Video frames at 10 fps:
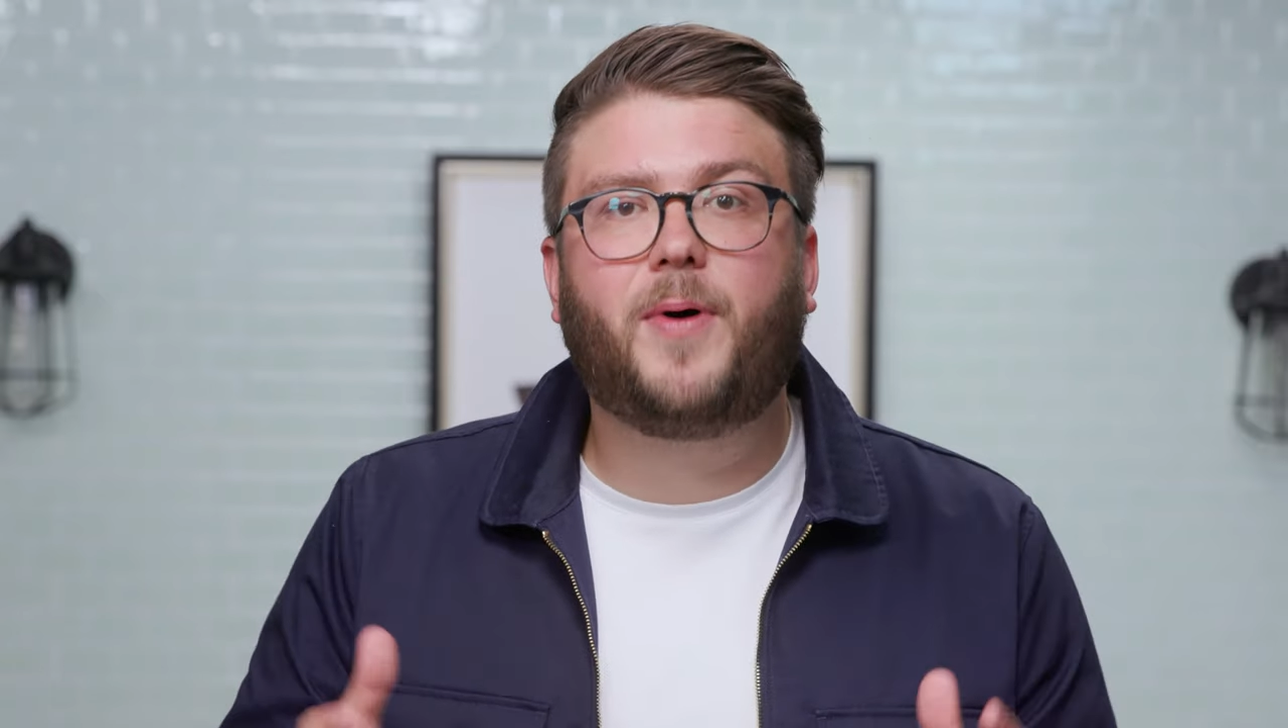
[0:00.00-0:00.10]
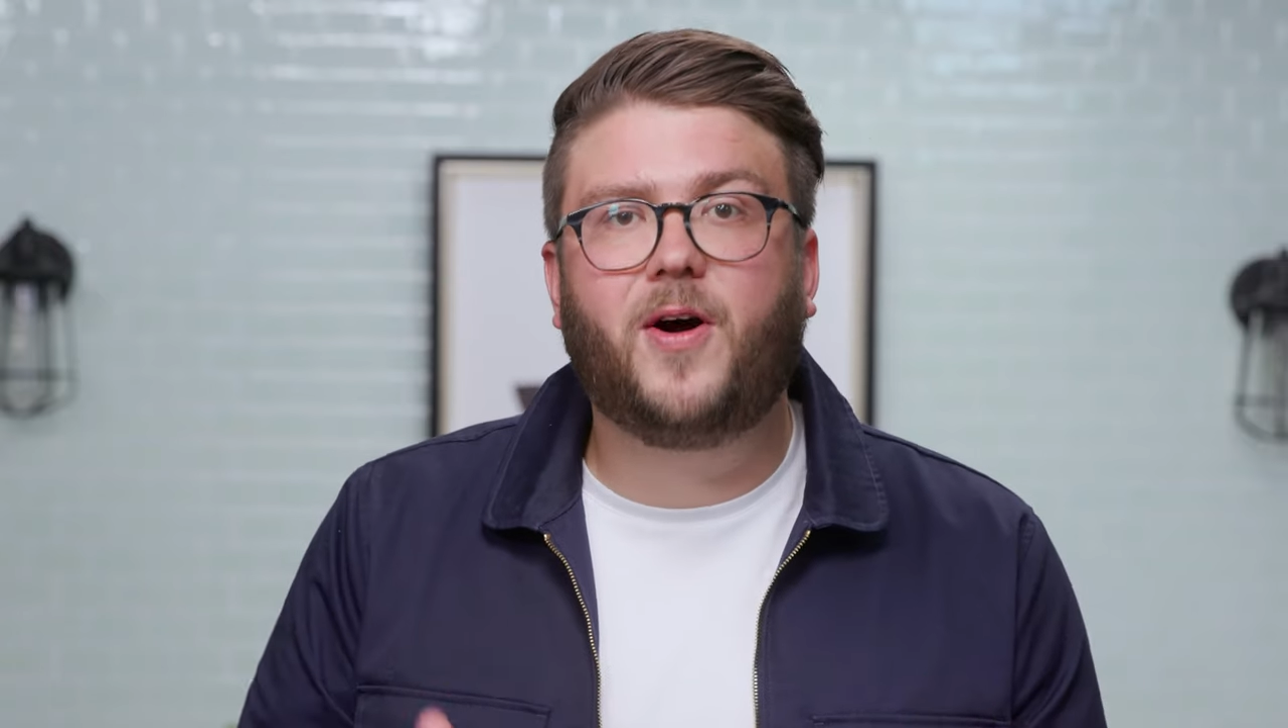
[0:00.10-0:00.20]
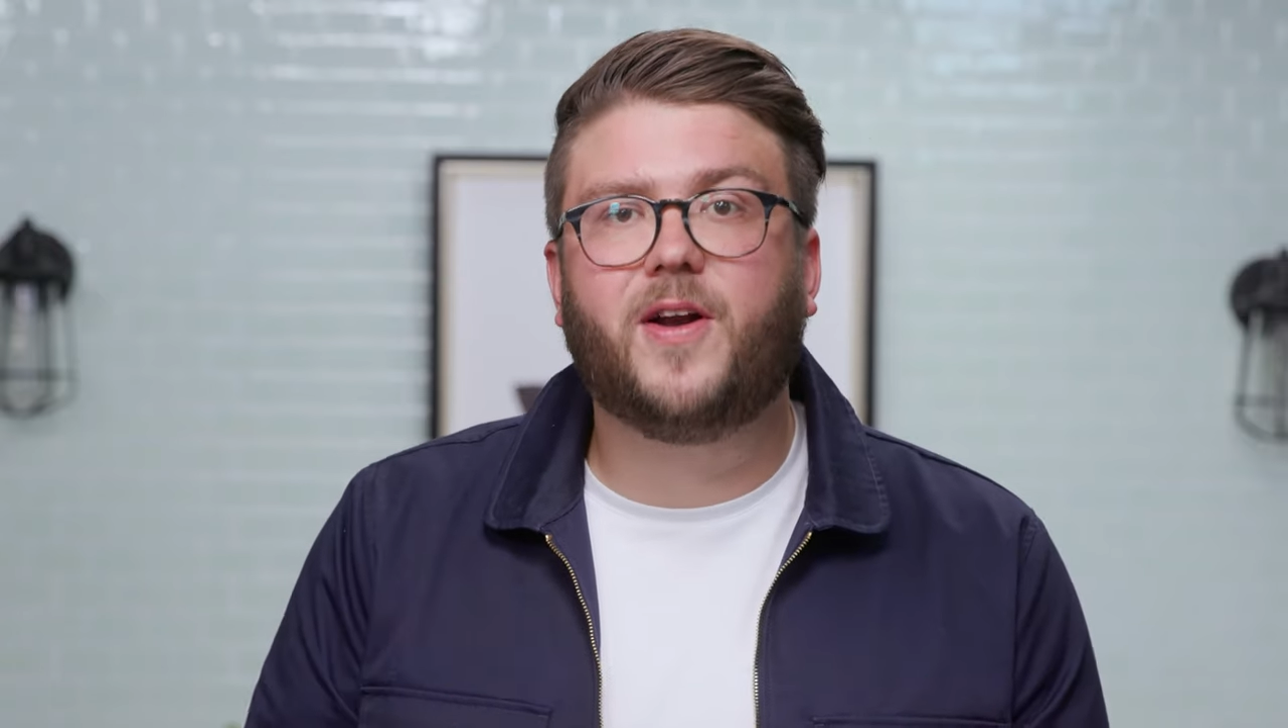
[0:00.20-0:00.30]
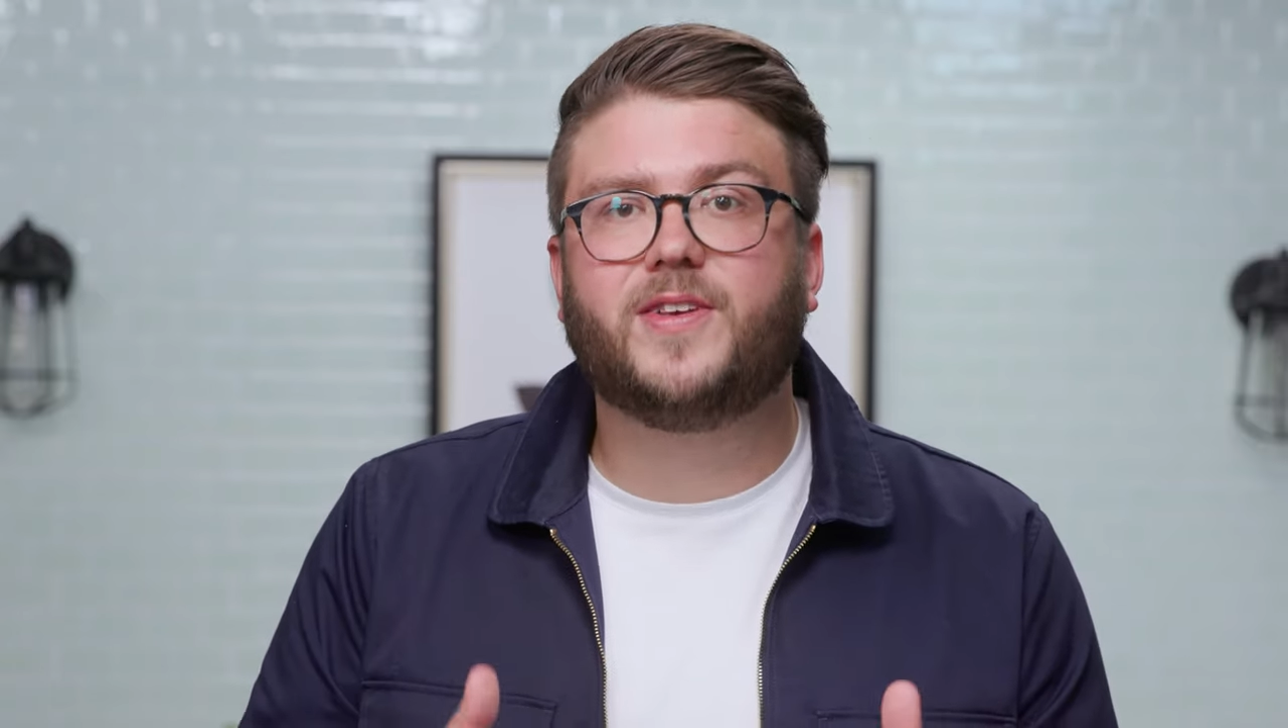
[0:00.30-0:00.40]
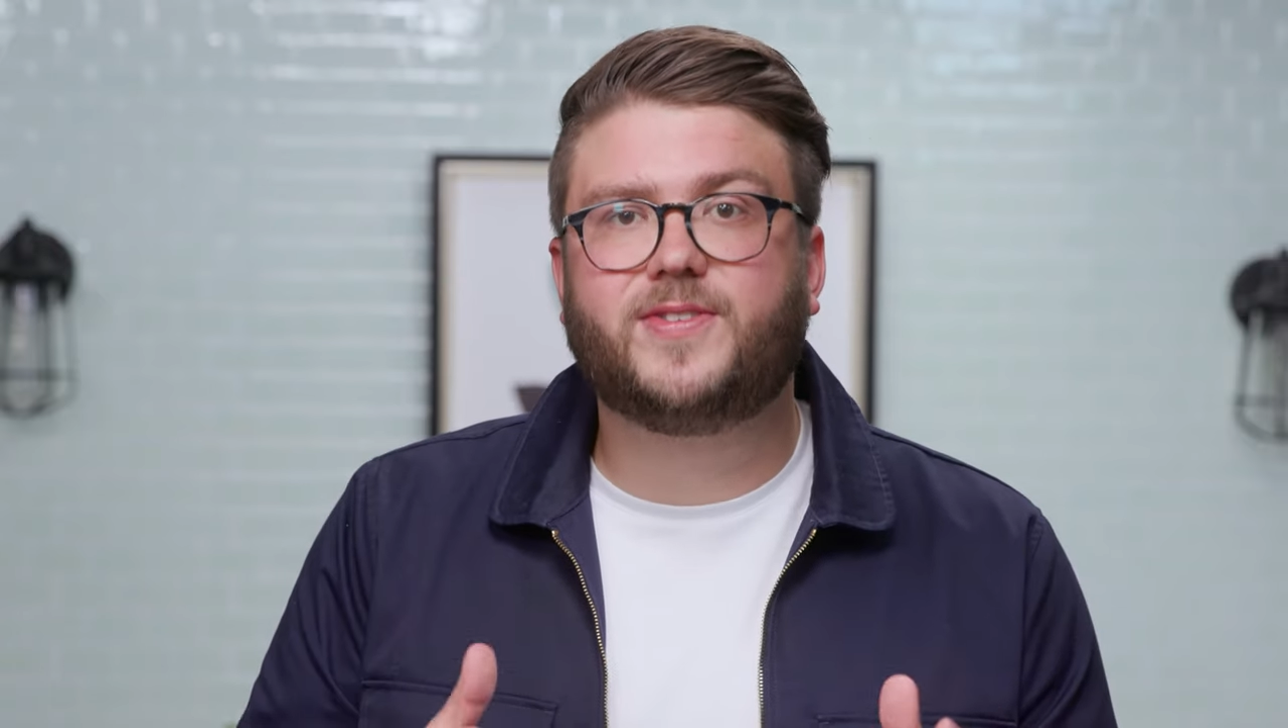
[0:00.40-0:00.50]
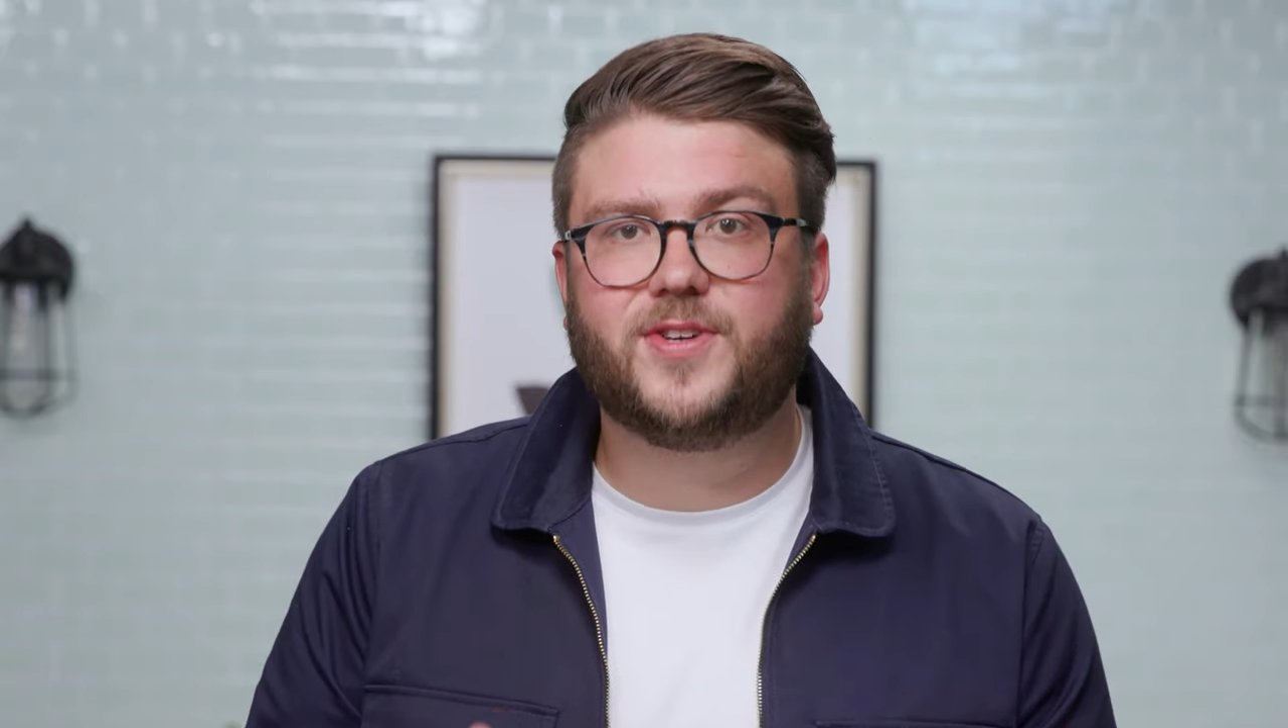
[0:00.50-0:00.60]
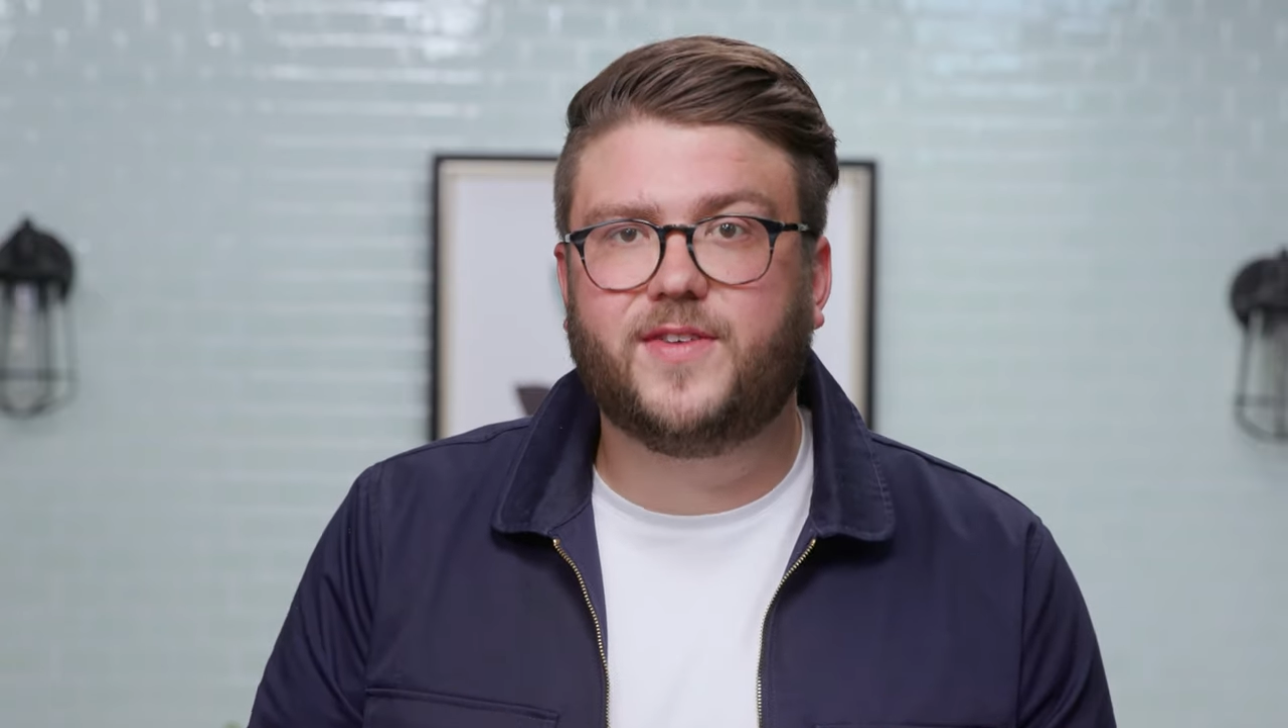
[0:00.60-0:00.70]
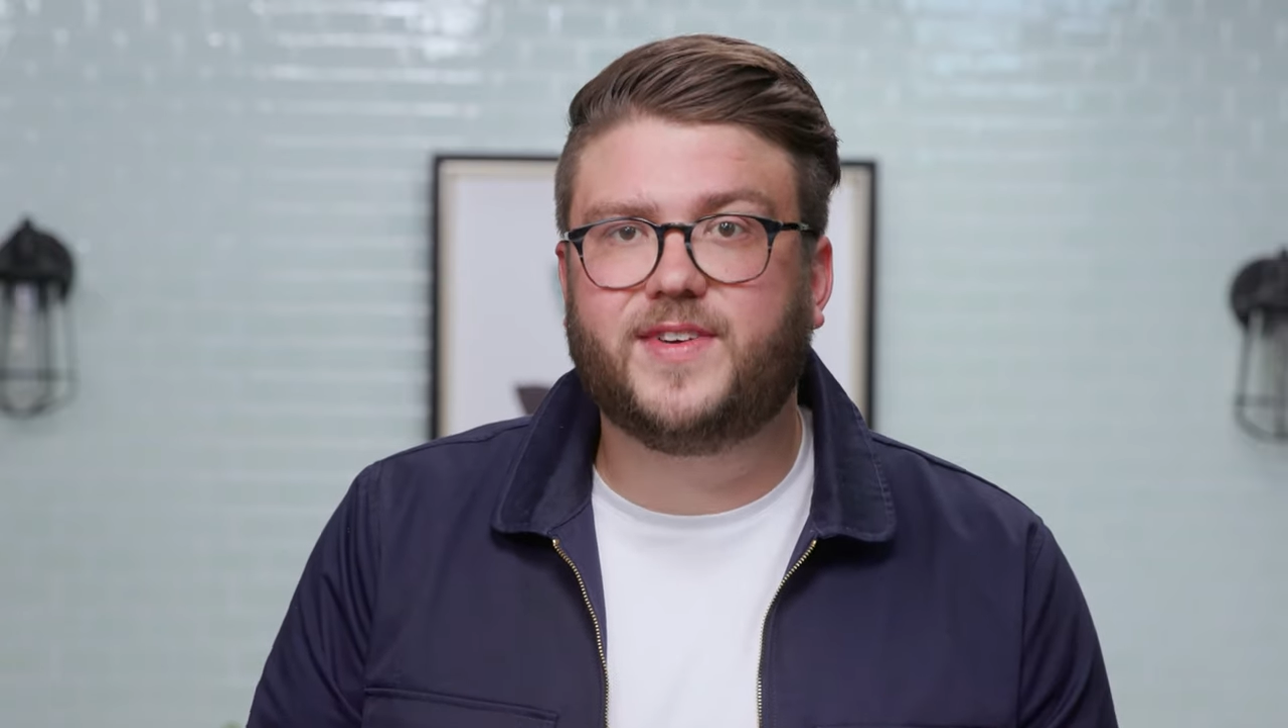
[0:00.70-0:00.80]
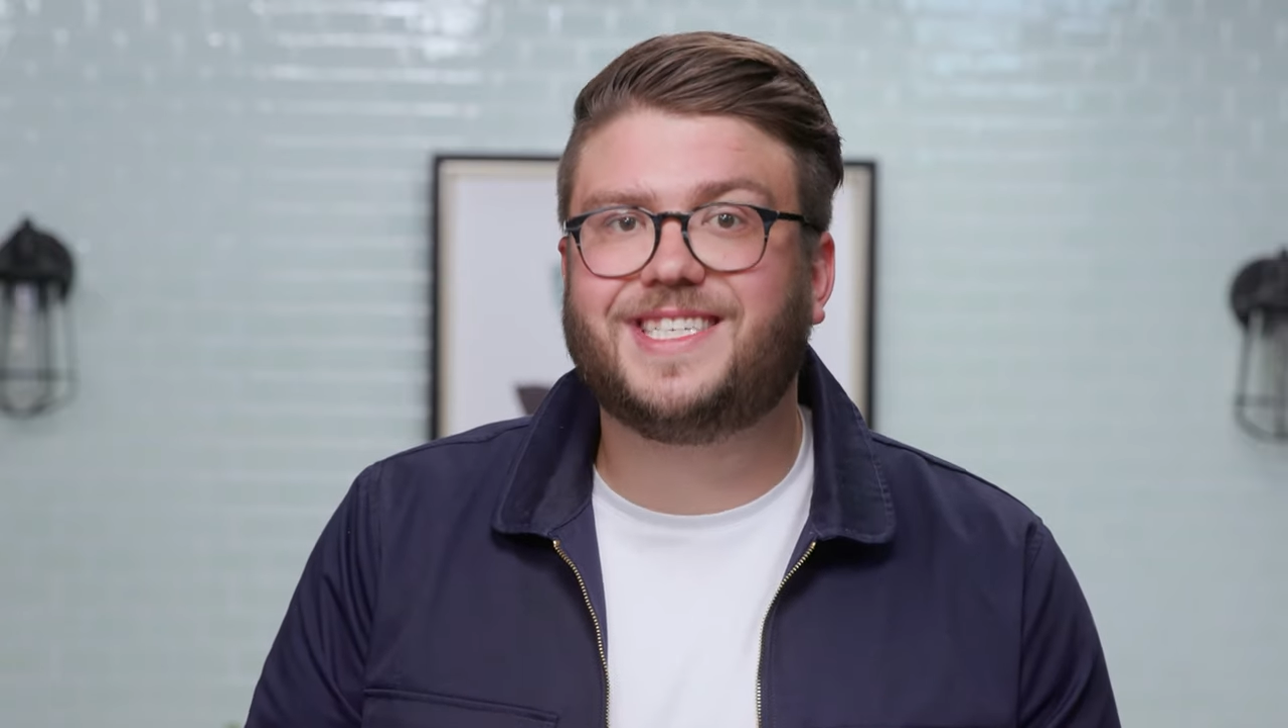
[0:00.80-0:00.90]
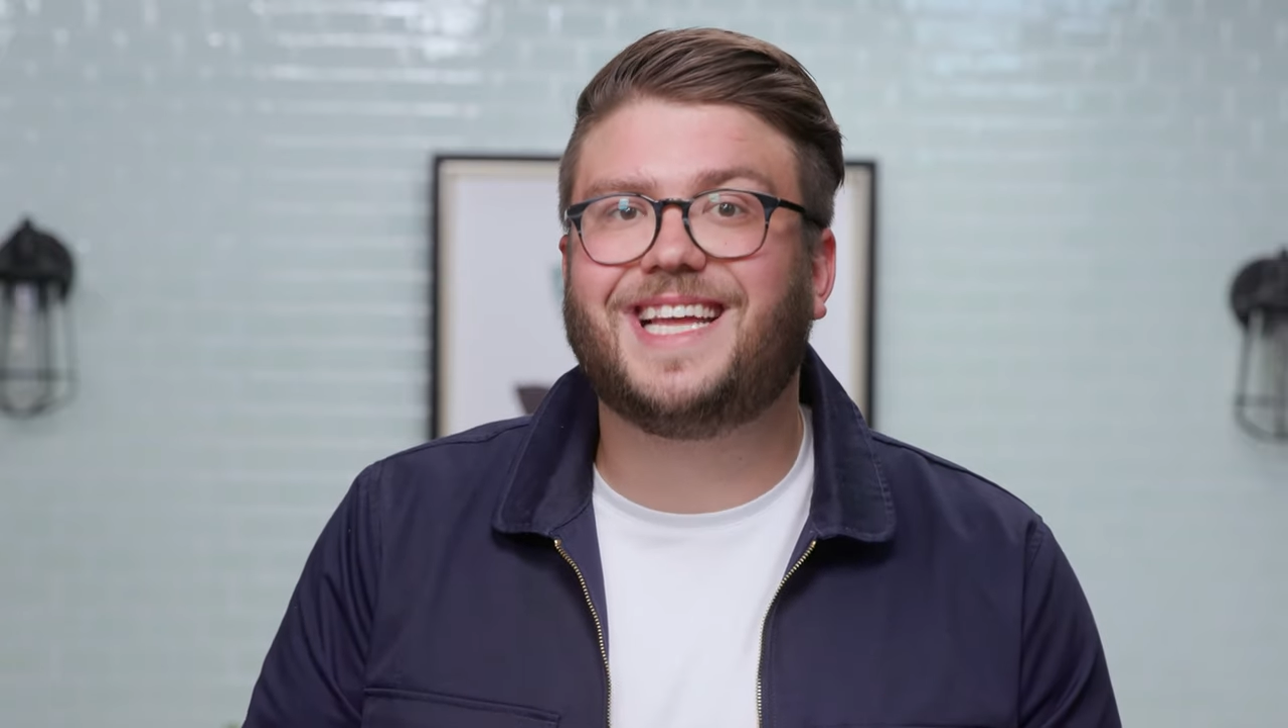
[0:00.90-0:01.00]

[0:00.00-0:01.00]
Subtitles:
part of the service